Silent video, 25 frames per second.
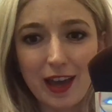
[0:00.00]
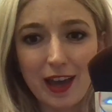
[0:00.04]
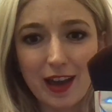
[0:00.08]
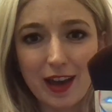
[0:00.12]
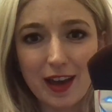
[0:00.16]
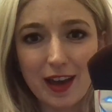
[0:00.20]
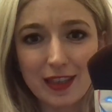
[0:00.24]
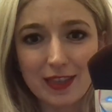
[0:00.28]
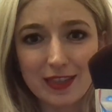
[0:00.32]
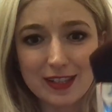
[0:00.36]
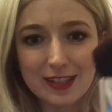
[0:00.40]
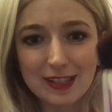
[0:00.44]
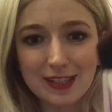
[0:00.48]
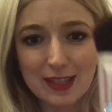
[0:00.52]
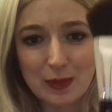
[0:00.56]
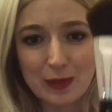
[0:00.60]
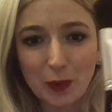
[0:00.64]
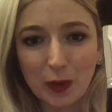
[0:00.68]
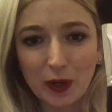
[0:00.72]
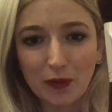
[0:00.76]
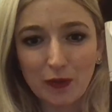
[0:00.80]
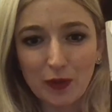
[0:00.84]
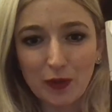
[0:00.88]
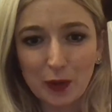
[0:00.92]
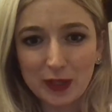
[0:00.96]
and this is
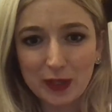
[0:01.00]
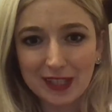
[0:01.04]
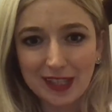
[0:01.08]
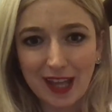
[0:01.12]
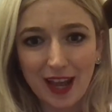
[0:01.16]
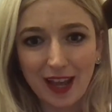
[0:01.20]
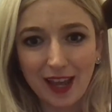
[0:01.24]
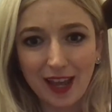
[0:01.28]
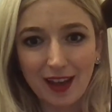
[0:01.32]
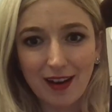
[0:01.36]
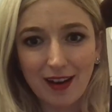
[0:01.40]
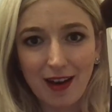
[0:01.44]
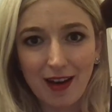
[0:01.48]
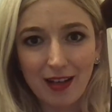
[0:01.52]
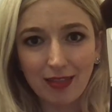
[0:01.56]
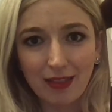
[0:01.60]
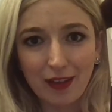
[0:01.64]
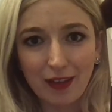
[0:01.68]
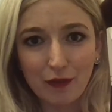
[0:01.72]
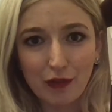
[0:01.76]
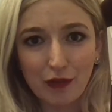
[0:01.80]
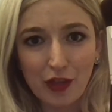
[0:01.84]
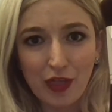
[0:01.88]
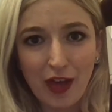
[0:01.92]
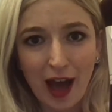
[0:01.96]
one of the ones I cannot
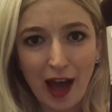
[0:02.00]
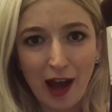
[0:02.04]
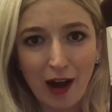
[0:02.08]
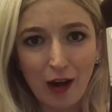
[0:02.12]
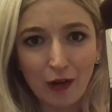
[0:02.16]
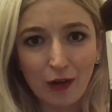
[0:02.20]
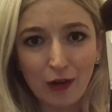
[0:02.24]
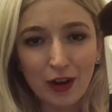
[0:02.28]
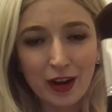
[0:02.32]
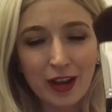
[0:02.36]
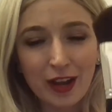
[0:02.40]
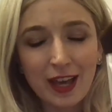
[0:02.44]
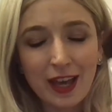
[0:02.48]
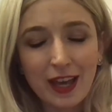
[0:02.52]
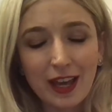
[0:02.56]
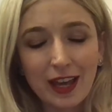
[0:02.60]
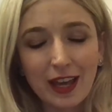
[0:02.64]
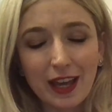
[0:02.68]
live without.